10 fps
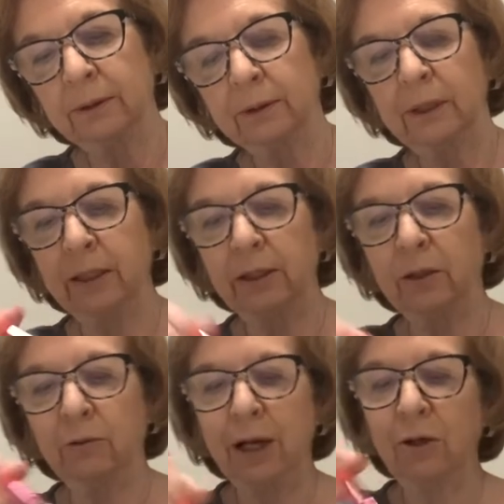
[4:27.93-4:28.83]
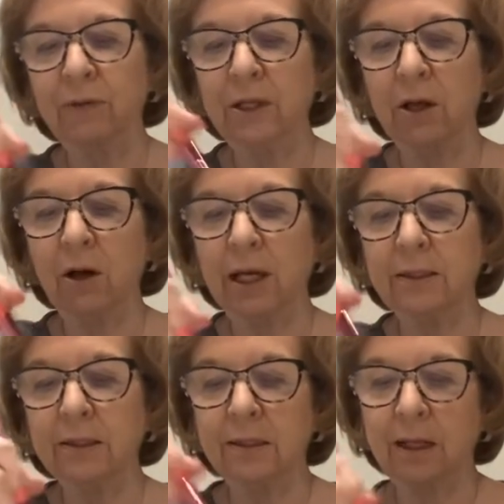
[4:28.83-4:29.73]
And you go right over the
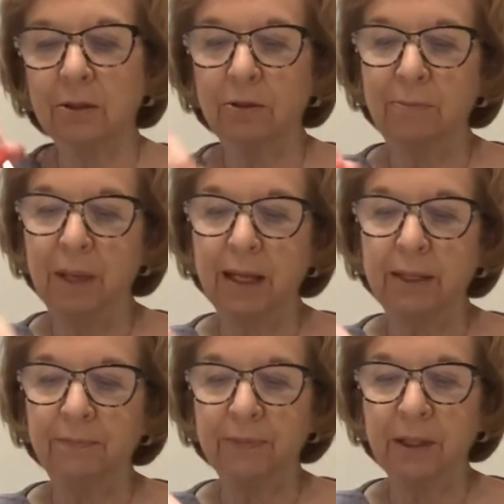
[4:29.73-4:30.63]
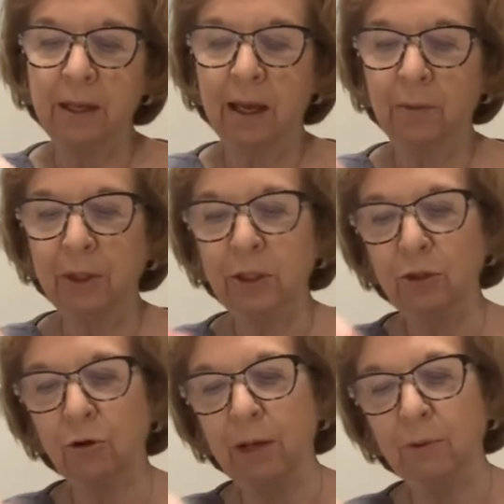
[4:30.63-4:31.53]
eyes, it's not gonna matter. And when you
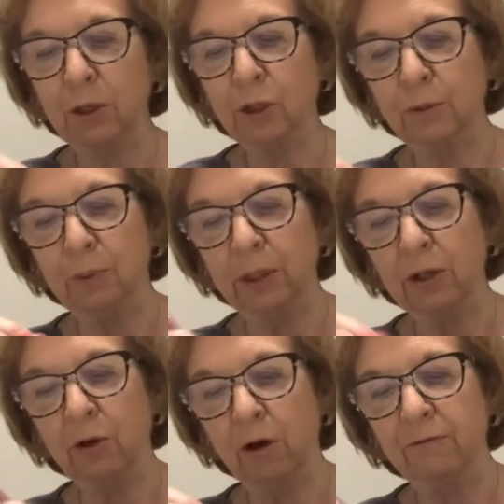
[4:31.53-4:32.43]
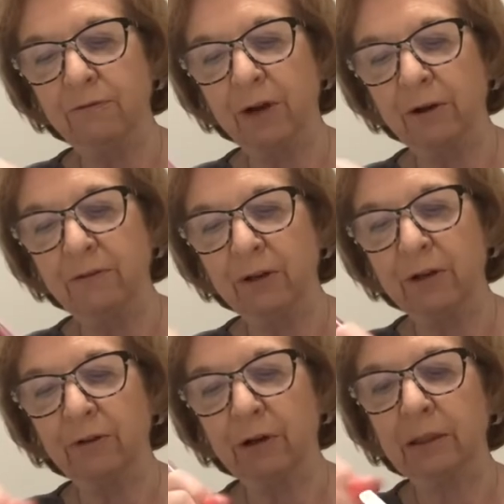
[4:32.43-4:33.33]
dry brush, you're putting it on very, very,
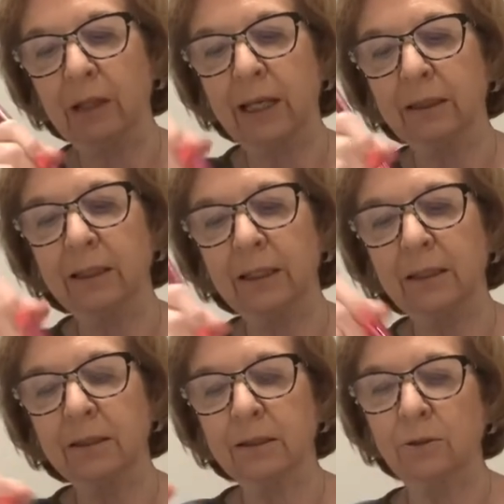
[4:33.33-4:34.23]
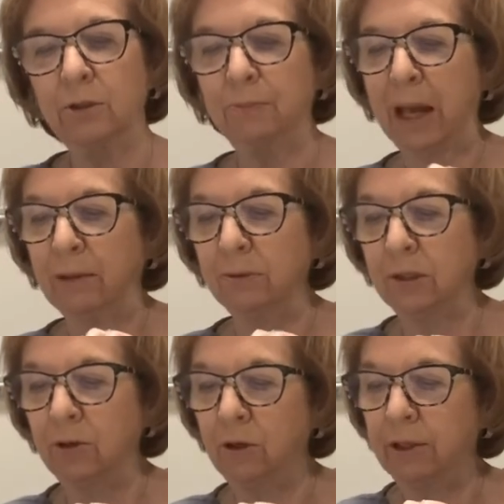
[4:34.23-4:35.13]
very lightly. It's You could pounce
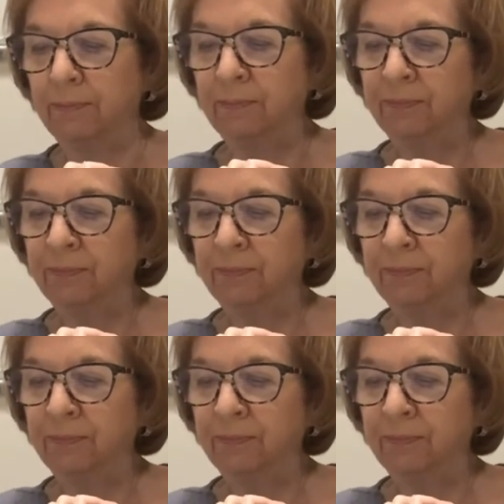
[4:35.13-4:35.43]
it on.